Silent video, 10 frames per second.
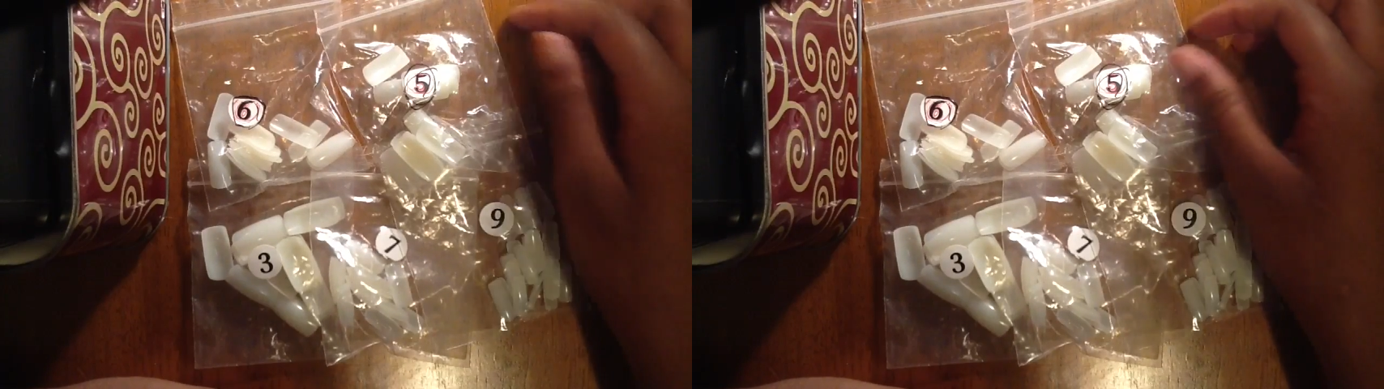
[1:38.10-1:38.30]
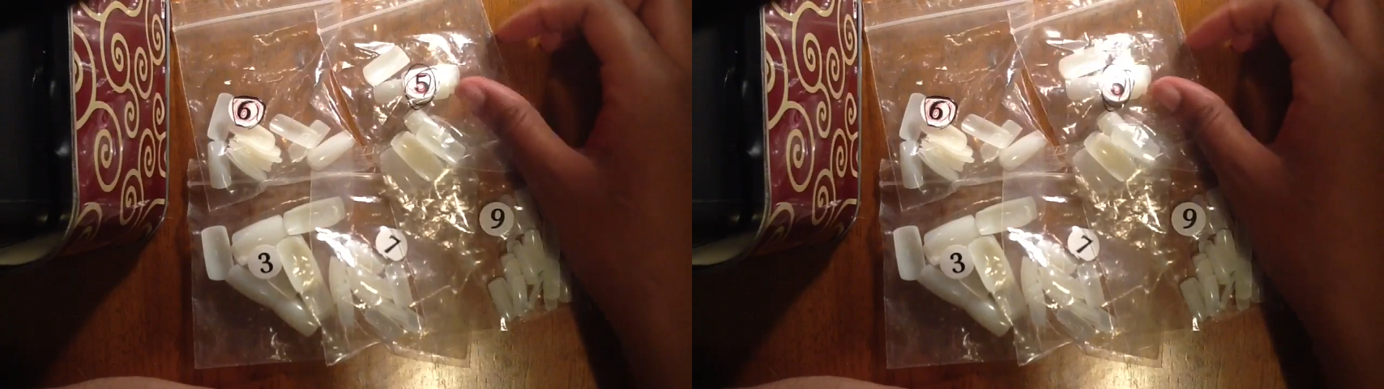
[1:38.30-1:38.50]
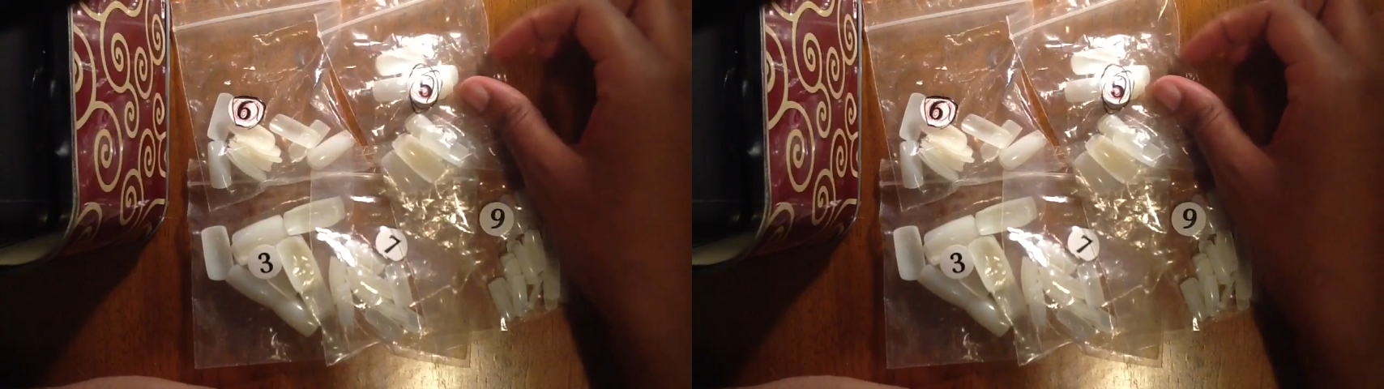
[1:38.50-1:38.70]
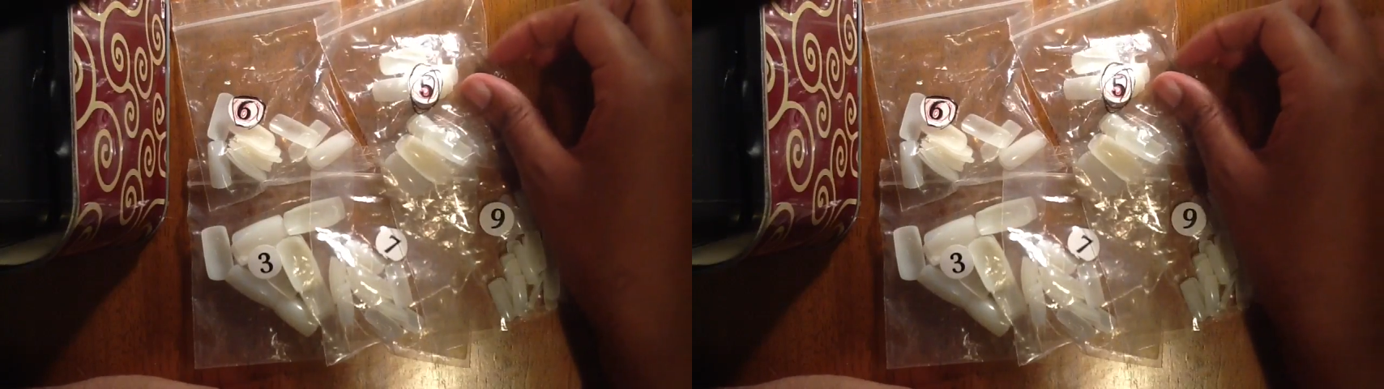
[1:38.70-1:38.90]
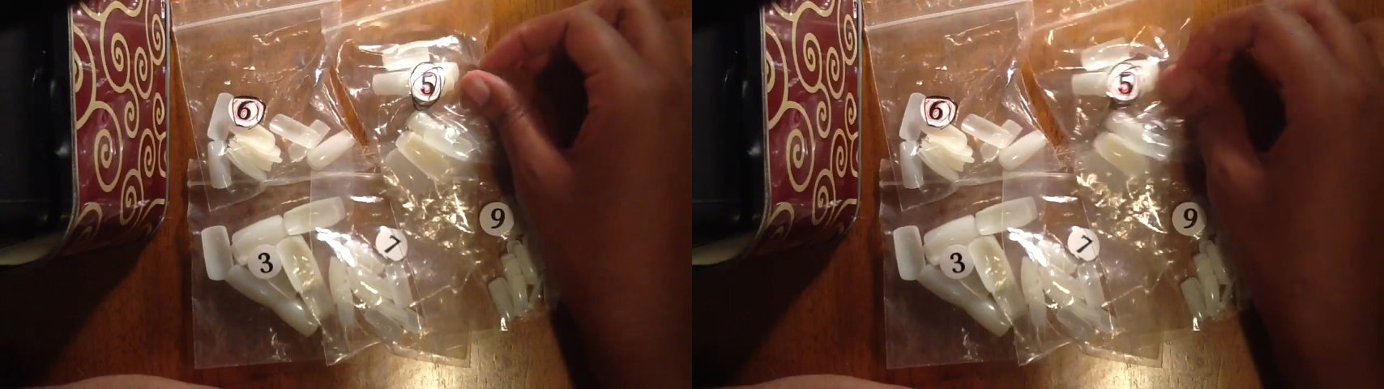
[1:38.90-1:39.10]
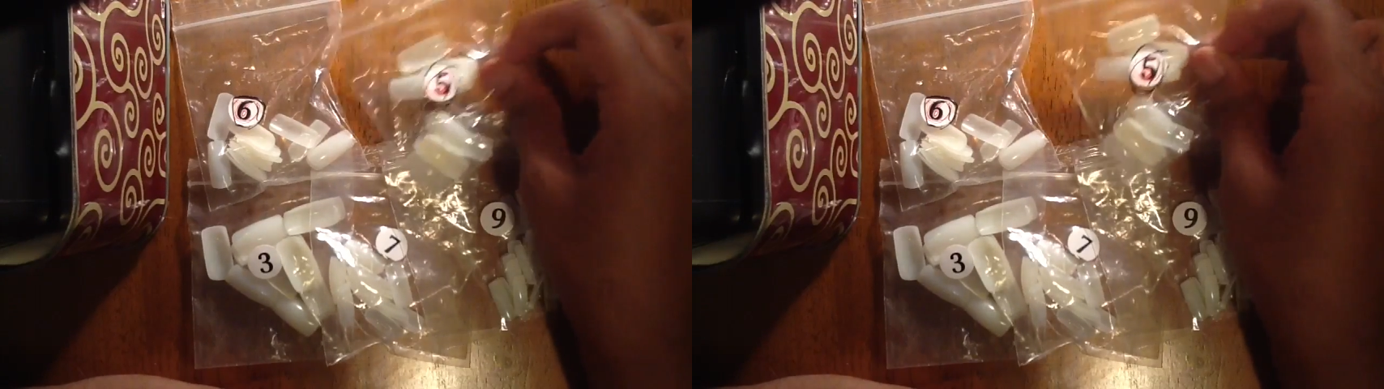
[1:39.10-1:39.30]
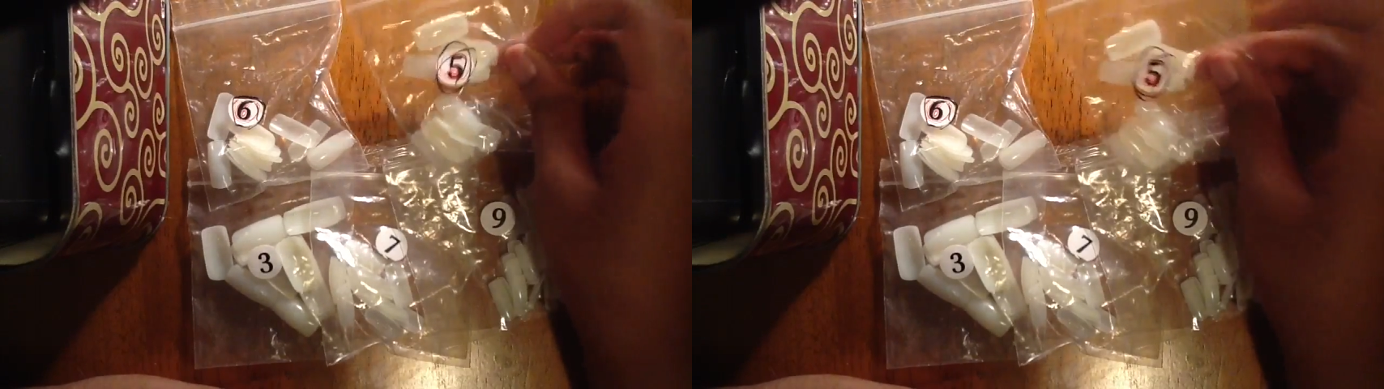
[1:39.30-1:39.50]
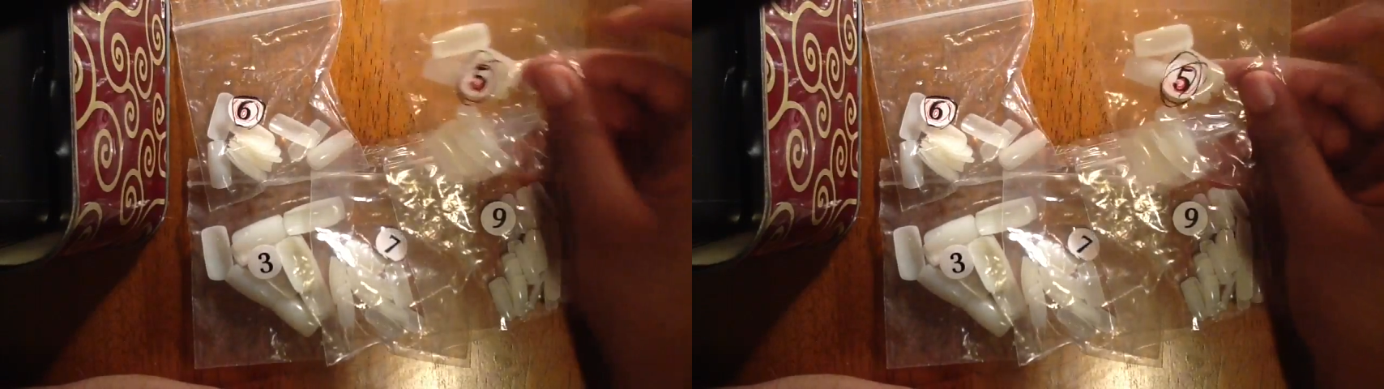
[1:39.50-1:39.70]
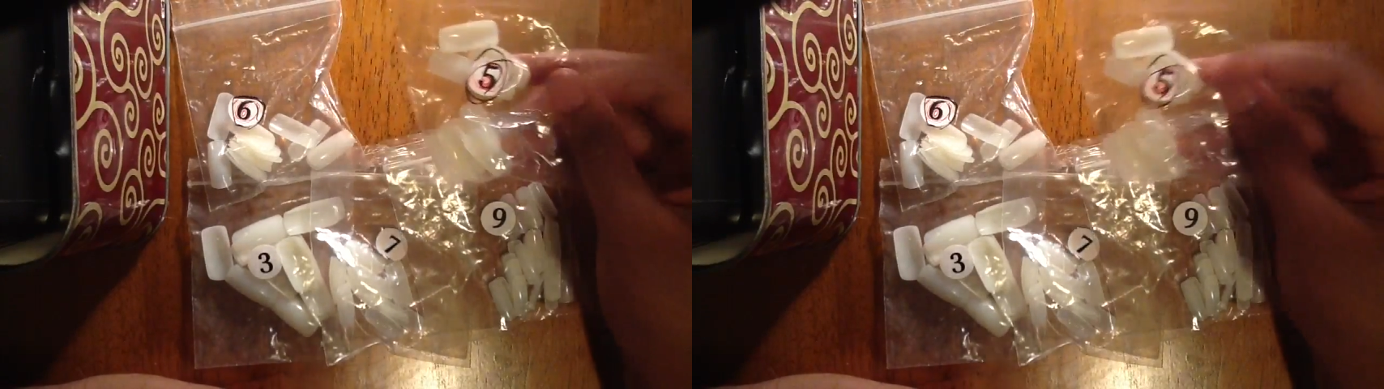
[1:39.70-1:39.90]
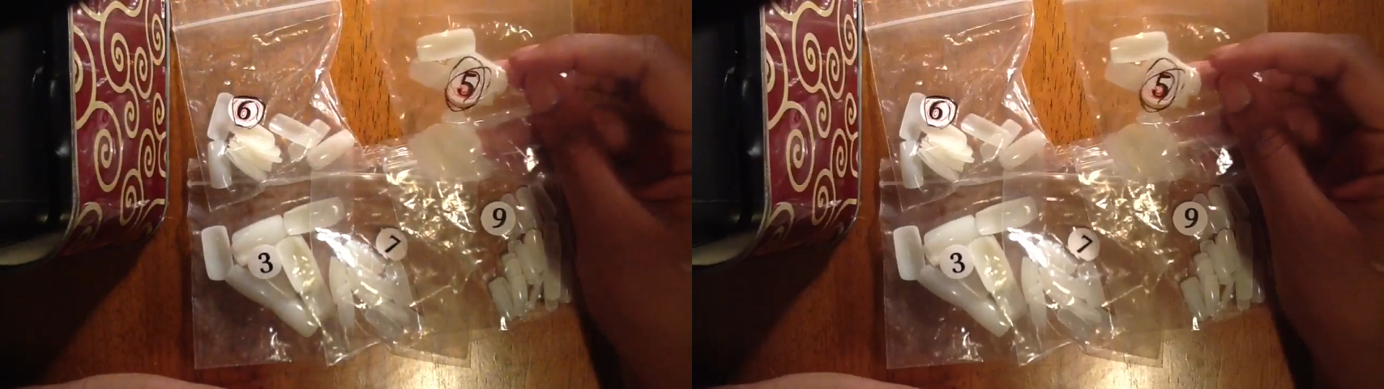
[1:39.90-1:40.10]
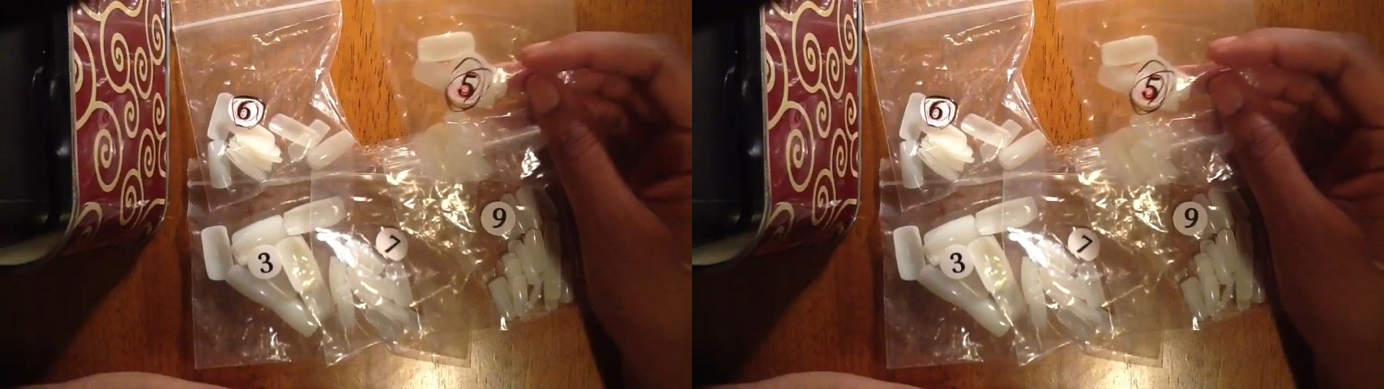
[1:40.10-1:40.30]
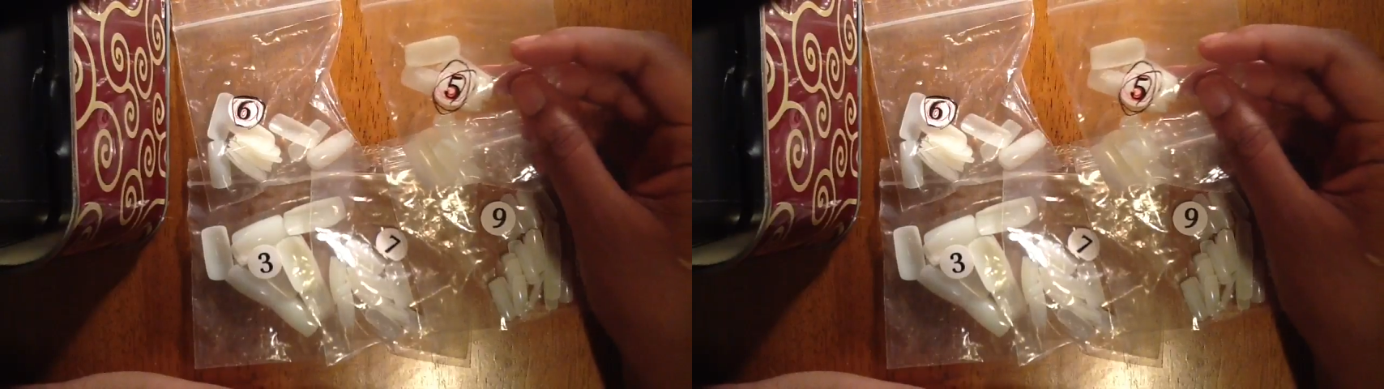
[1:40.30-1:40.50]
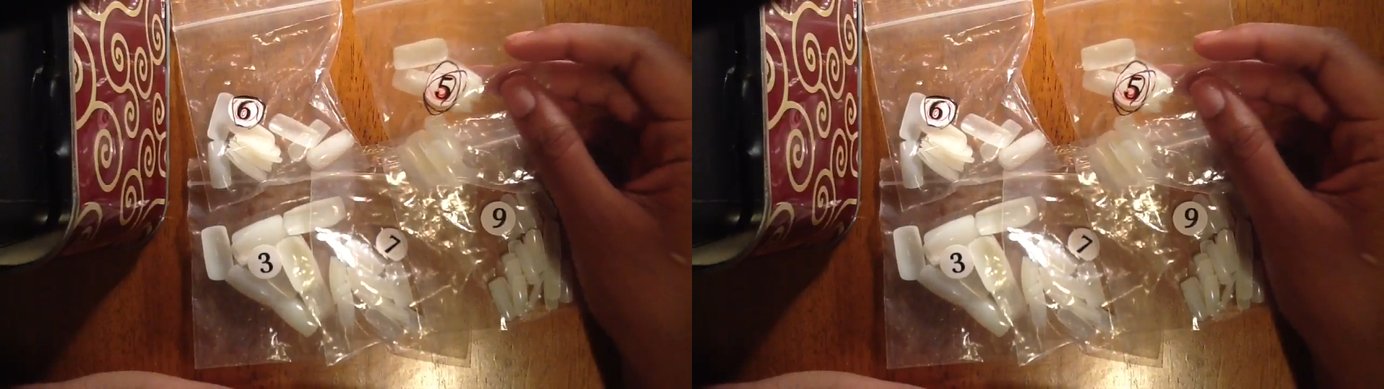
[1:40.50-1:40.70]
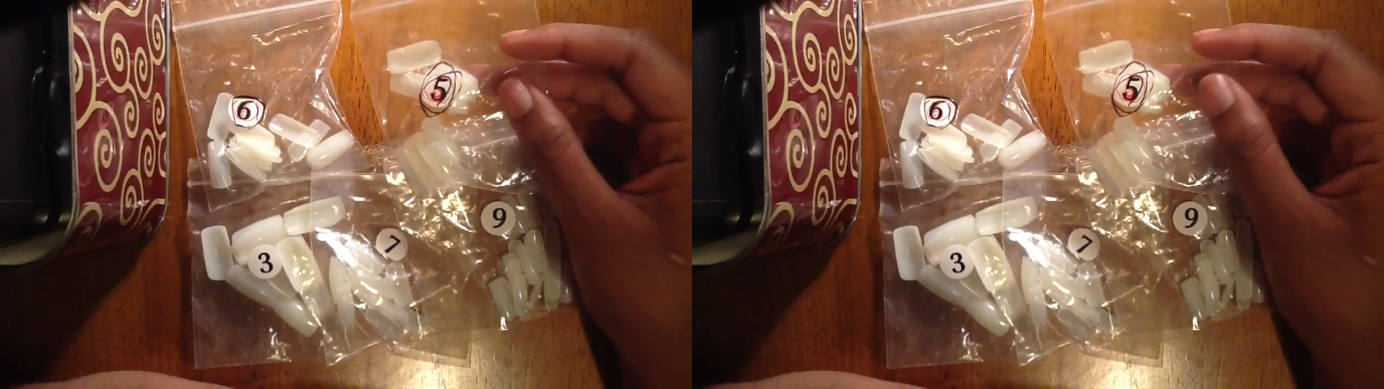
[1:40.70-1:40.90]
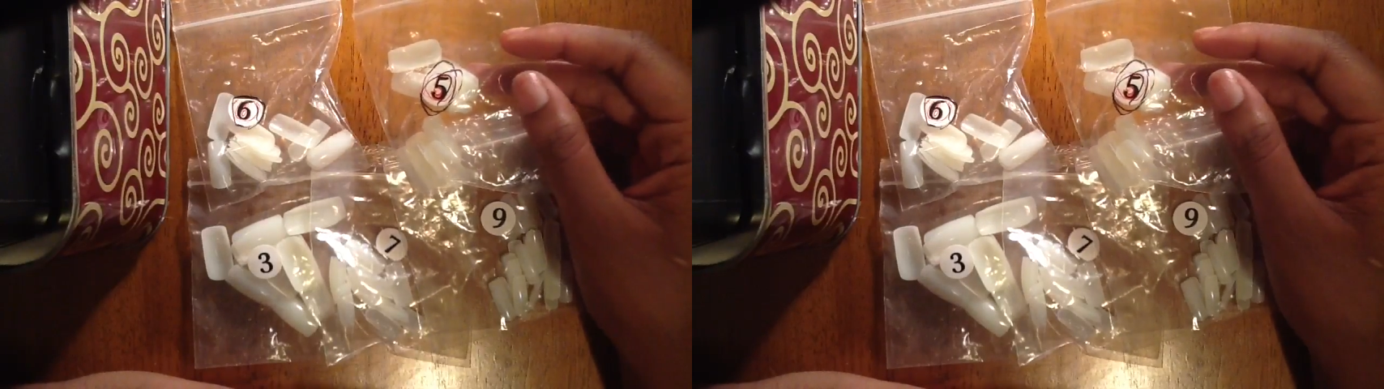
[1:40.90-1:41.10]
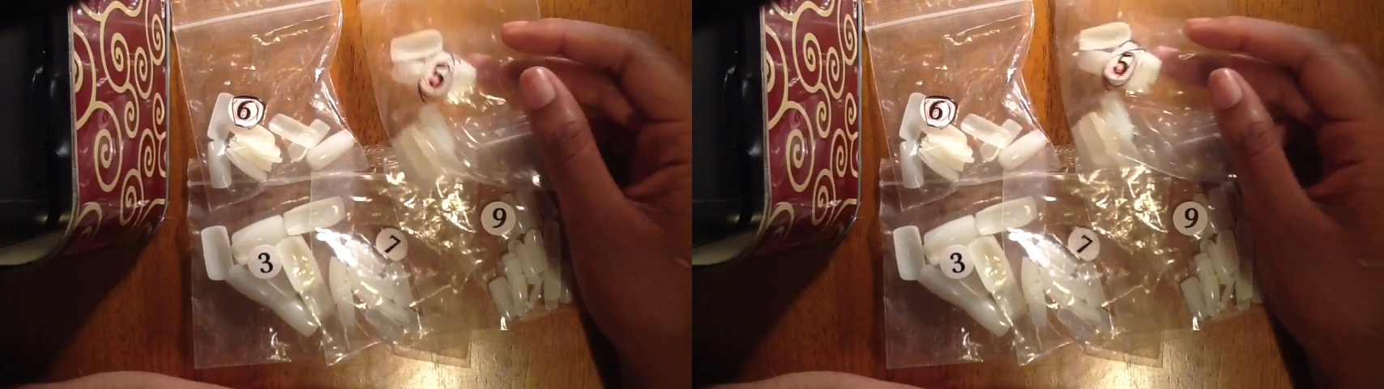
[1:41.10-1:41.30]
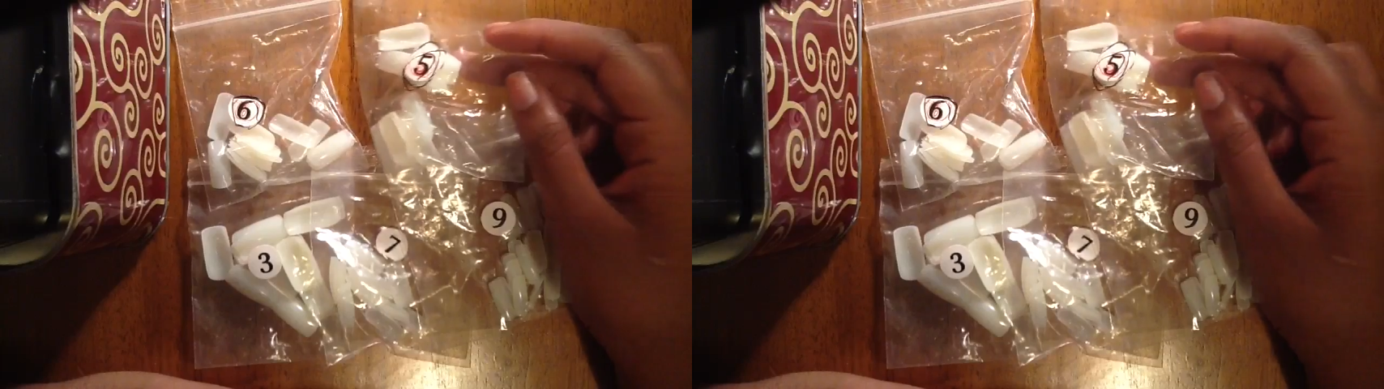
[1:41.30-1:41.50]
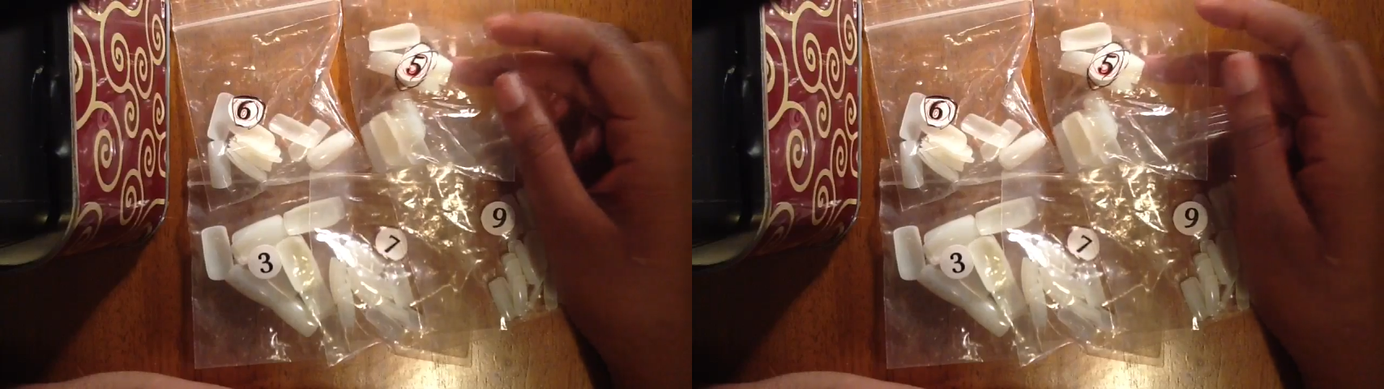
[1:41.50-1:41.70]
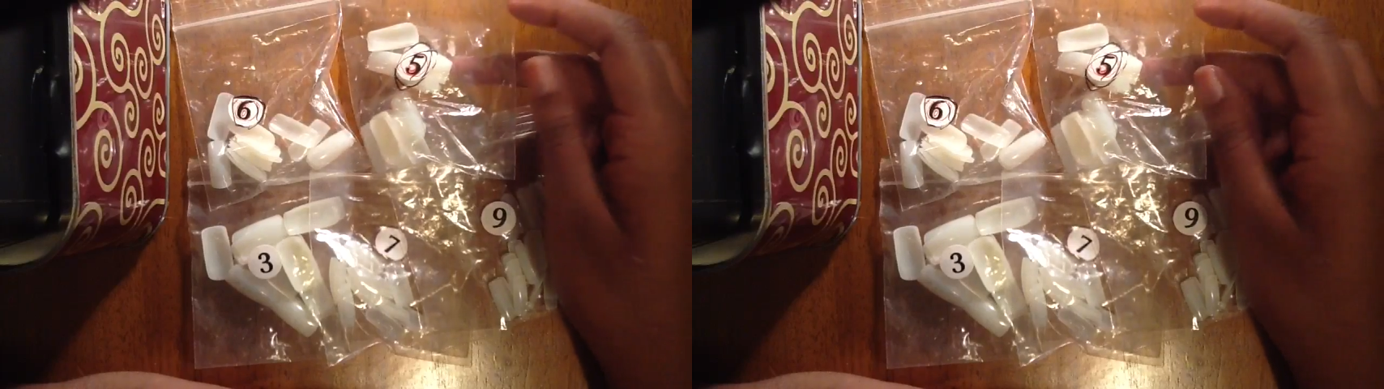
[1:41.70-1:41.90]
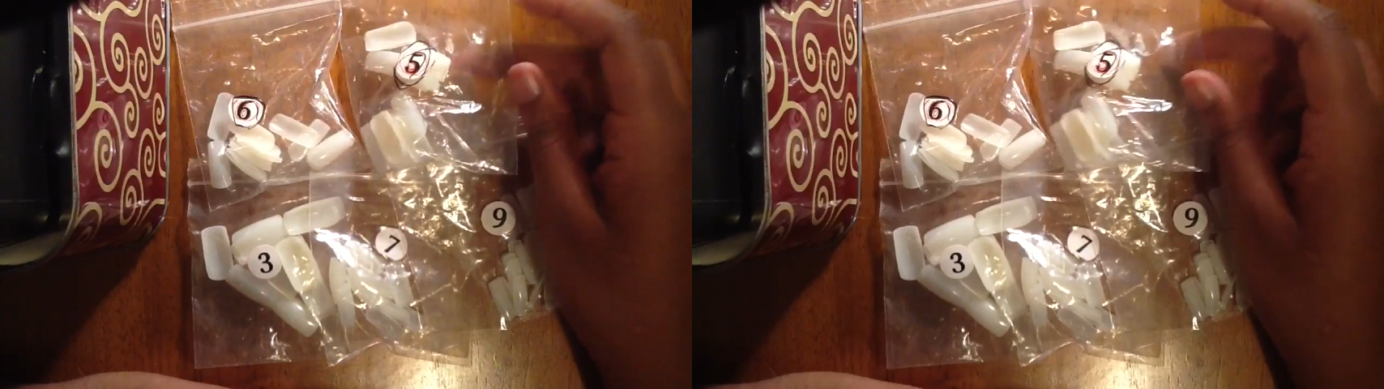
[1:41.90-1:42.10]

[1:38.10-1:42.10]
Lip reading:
No face is visible, so there are no lips to read.